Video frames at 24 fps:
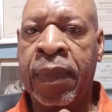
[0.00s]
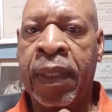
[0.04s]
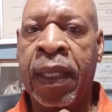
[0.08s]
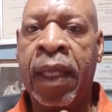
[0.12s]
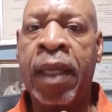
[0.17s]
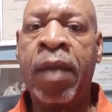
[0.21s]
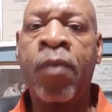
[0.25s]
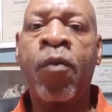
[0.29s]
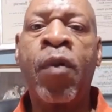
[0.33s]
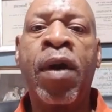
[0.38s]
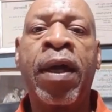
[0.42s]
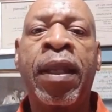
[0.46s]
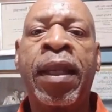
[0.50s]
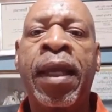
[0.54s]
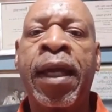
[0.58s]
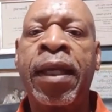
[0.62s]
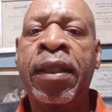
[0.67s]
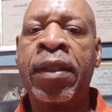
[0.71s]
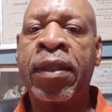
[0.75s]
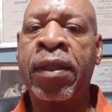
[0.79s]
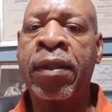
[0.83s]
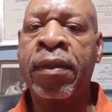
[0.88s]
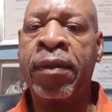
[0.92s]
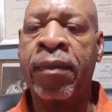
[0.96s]
And why
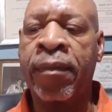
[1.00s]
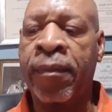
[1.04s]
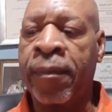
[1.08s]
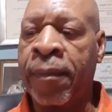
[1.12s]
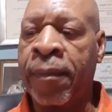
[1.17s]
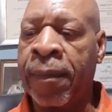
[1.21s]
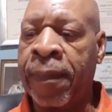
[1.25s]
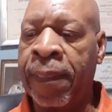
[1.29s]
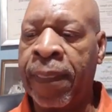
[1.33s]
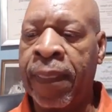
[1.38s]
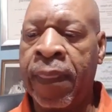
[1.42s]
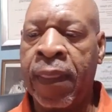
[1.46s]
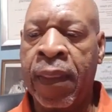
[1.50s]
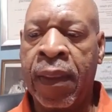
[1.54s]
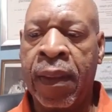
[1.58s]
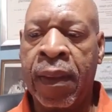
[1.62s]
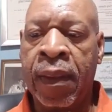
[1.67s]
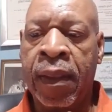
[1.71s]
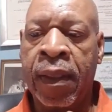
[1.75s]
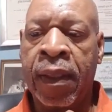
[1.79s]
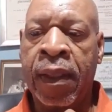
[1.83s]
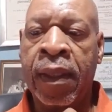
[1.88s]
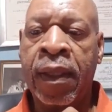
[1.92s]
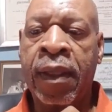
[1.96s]
not you?
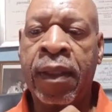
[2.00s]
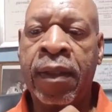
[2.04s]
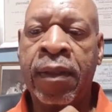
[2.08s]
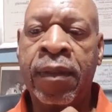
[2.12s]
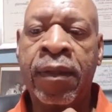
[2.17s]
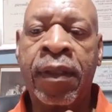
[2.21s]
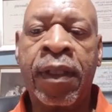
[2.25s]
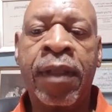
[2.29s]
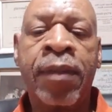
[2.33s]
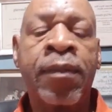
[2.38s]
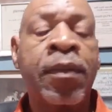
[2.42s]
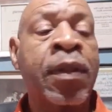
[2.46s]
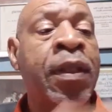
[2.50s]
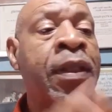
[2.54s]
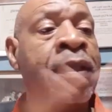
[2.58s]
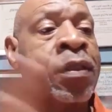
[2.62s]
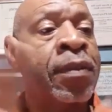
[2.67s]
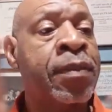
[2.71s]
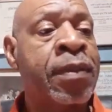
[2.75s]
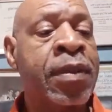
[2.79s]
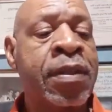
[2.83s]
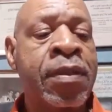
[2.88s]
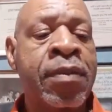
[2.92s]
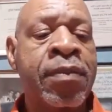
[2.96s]
He can do that. But there's
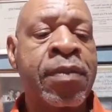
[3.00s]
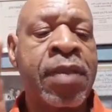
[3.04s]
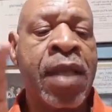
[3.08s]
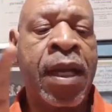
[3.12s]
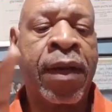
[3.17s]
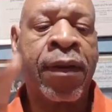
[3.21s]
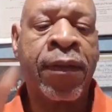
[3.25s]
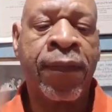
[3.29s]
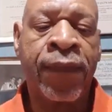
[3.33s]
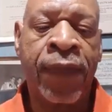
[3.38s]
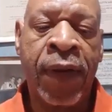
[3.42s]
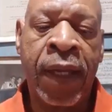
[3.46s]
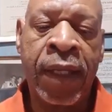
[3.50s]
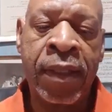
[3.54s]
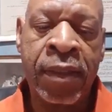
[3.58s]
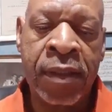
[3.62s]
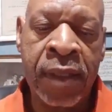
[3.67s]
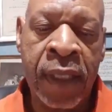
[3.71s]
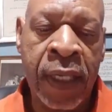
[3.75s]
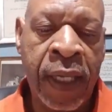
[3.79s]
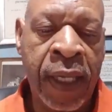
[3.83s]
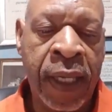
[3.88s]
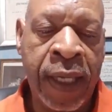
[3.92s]
been some sacrifice.